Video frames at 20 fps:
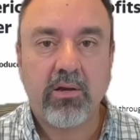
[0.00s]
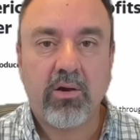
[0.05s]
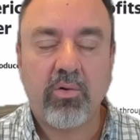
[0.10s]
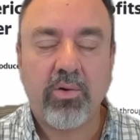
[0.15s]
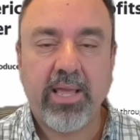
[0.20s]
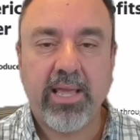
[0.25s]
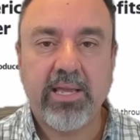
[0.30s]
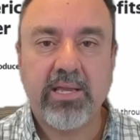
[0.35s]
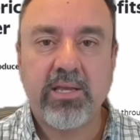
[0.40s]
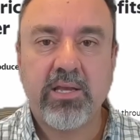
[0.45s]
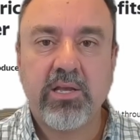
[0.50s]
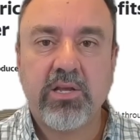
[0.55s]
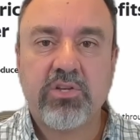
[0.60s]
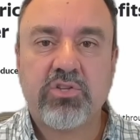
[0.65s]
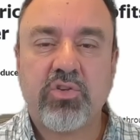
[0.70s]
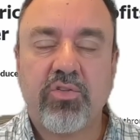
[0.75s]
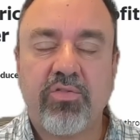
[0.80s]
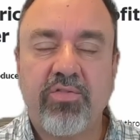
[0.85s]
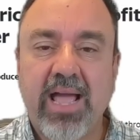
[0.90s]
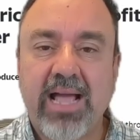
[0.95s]
Okay,
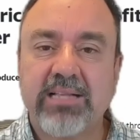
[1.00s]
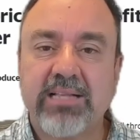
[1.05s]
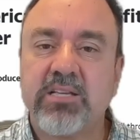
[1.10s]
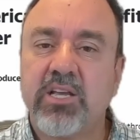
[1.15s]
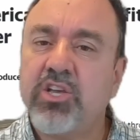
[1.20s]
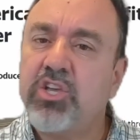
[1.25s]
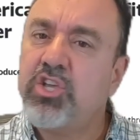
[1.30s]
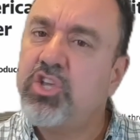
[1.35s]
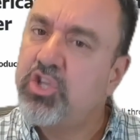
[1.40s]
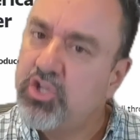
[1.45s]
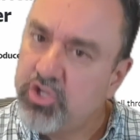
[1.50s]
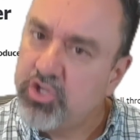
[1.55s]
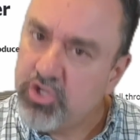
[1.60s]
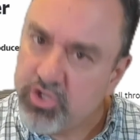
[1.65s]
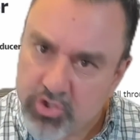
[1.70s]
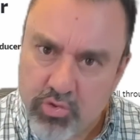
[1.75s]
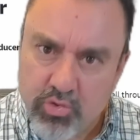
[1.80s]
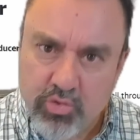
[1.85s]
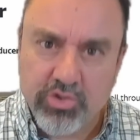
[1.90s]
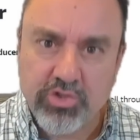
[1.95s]
so that's a
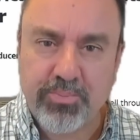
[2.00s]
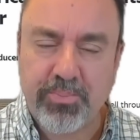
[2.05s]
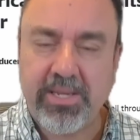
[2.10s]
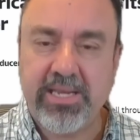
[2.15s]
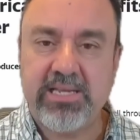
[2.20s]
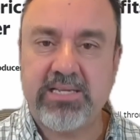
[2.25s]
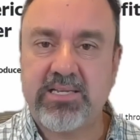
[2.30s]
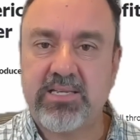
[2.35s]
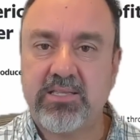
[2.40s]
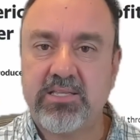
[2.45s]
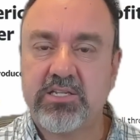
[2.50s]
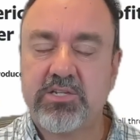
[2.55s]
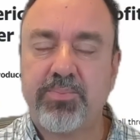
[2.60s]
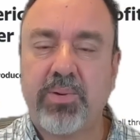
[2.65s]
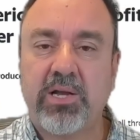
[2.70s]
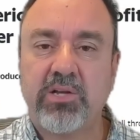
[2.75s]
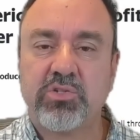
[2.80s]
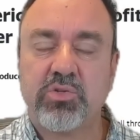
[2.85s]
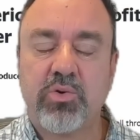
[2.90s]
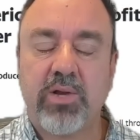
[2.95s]
huge piece of this
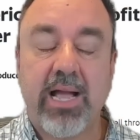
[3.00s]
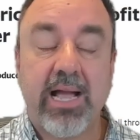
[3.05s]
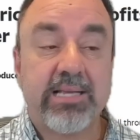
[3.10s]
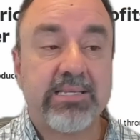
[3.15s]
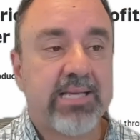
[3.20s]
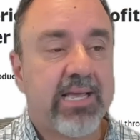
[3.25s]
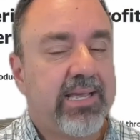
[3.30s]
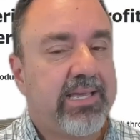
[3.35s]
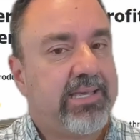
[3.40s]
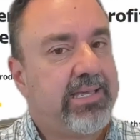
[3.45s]
puzzle, guys.